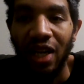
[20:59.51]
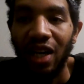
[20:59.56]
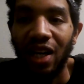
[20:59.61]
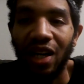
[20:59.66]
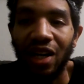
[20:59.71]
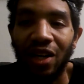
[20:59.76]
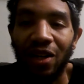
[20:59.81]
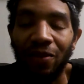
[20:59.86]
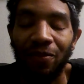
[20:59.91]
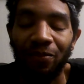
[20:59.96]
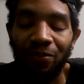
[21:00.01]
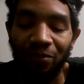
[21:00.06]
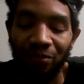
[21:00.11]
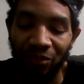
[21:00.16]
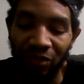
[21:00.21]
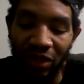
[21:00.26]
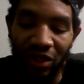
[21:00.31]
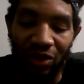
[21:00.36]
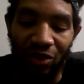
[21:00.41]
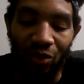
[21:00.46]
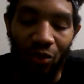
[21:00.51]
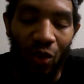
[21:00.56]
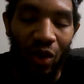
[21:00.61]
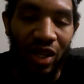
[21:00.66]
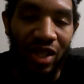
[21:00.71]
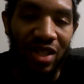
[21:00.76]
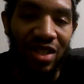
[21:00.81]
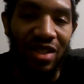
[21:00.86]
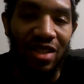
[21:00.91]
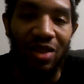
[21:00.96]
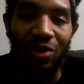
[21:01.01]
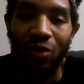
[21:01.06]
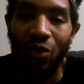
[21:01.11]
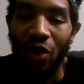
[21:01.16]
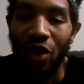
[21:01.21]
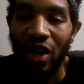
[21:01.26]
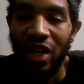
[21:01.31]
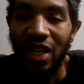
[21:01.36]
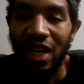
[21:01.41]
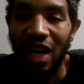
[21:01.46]
Um, one
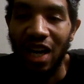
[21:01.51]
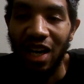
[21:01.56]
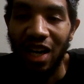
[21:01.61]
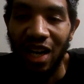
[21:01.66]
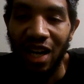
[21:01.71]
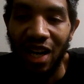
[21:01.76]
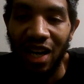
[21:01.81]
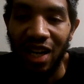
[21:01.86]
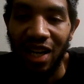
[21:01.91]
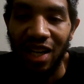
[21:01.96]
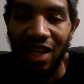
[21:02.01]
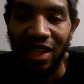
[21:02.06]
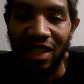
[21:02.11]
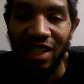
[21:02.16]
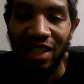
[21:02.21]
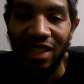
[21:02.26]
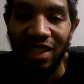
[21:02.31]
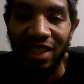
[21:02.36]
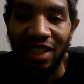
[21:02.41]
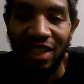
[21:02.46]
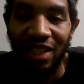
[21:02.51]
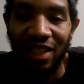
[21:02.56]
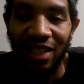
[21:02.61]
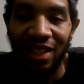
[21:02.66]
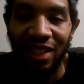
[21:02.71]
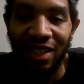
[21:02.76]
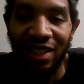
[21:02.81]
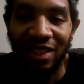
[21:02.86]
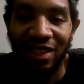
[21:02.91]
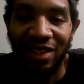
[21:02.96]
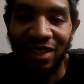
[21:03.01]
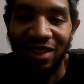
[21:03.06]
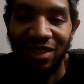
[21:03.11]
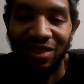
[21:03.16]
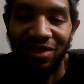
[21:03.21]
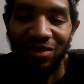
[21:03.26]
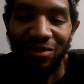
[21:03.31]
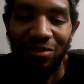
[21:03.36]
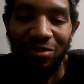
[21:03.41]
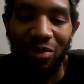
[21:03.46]
one uh,
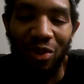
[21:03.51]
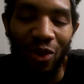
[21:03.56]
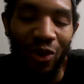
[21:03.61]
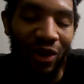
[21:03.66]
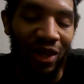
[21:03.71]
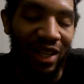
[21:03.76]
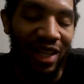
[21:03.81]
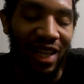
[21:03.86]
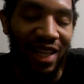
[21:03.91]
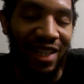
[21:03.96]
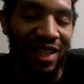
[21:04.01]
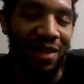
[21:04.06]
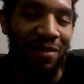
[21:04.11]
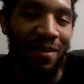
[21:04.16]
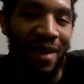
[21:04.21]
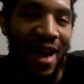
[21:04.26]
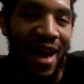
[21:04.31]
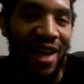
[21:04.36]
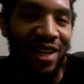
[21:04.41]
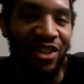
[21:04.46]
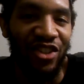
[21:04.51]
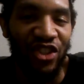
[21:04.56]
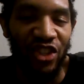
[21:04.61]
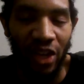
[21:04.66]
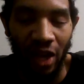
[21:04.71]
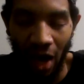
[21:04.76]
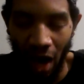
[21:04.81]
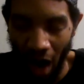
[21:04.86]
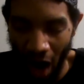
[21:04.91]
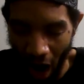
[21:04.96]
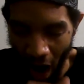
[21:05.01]
point in the match.